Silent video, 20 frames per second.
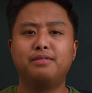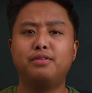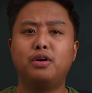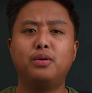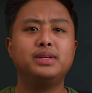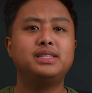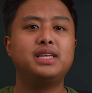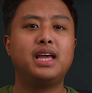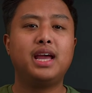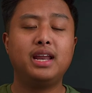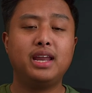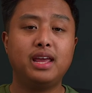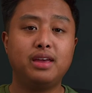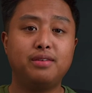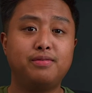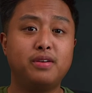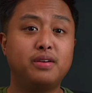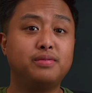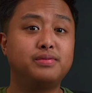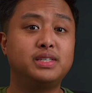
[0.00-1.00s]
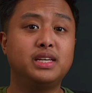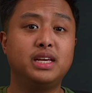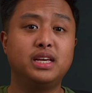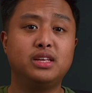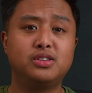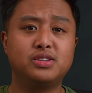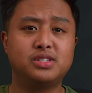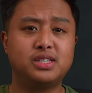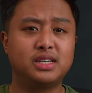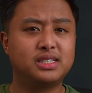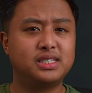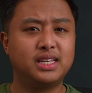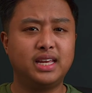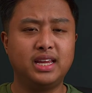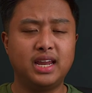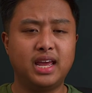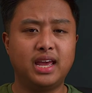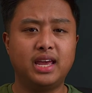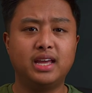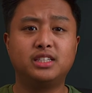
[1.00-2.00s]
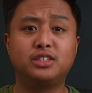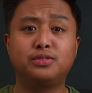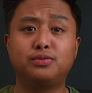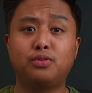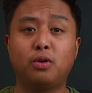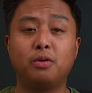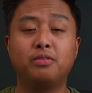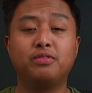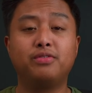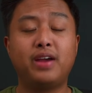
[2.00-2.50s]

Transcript: I've always had a 15 to 16 inch form